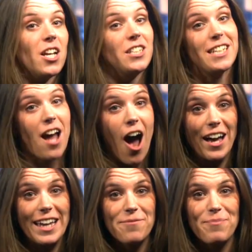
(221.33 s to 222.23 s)
London
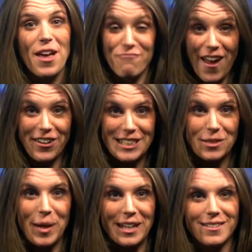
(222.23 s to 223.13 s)
Eye, a Ferris
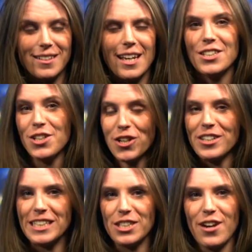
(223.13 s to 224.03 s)
wheel, and a
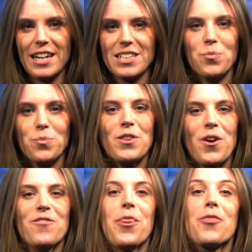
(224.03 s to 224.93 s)
tourist attraction with
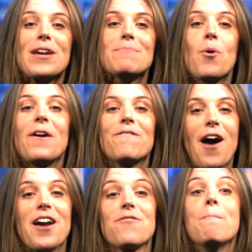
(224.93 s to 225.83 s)
over three point
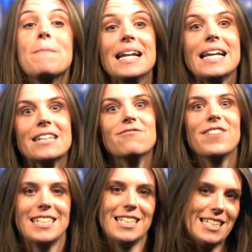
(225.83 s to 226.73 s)
five million
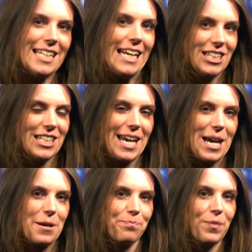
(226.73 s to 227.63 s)
visitors each
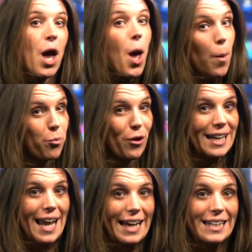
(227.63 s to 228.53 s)
year.
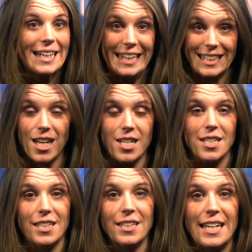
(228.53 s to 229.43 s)
Brick Lane, East
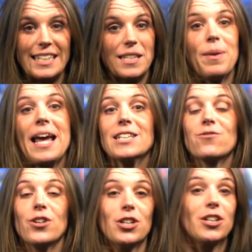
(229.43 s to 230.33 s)
London, is the place
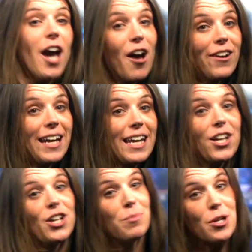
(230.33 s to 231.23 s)
for a good curry,
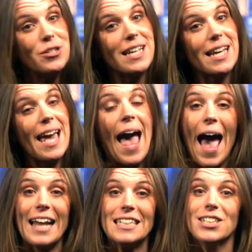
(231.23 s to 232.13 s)
good music
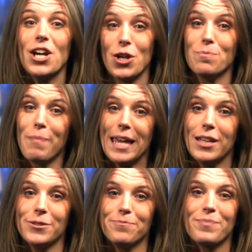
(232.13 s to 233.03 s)
and a good
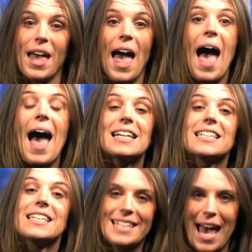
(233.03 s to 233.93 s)
bagel. And
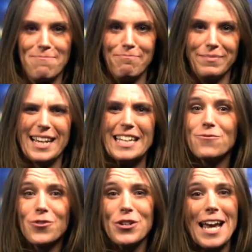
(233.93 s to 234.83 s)
the Thames. It's
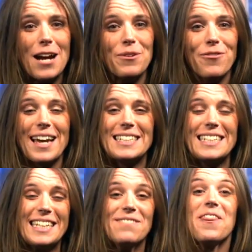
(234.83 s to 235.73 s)
funny how we forget
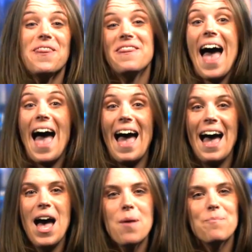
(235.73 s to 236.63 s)
it's even there,
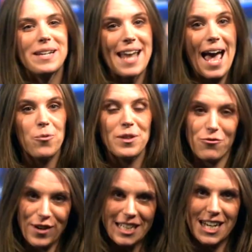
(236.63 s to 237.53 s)
but now with the
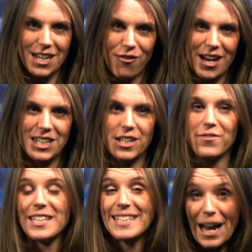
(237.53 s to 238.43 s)
regeneration of
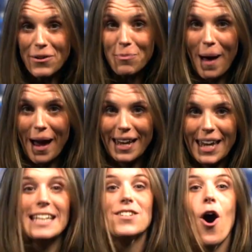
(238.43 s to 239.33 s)
the South Bank,
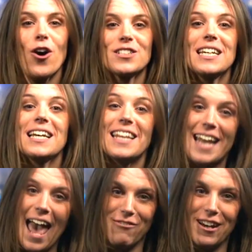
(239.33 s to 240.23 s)
it's hotter than
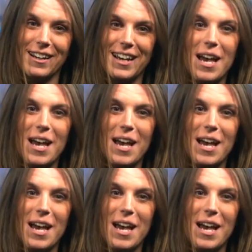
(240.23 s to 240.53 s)
ever.